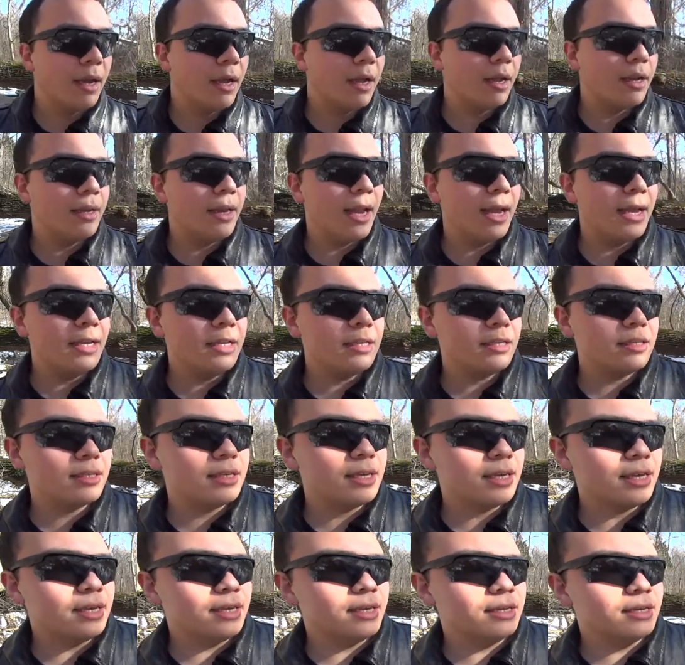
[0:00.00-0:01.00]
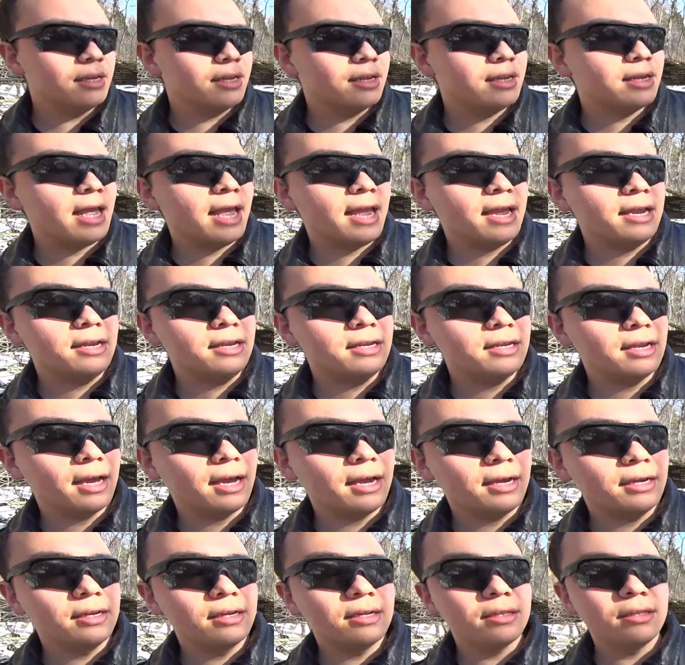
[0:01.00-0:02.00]

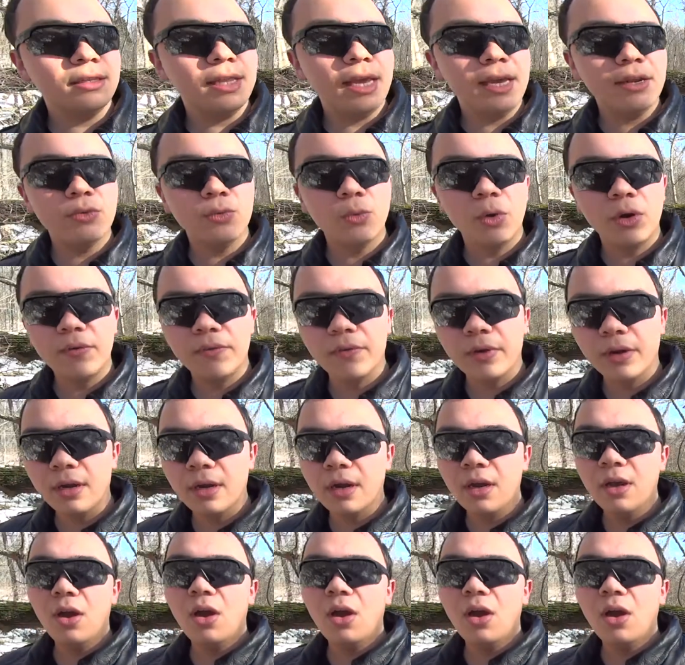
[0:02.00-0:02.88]
1989 Land Rover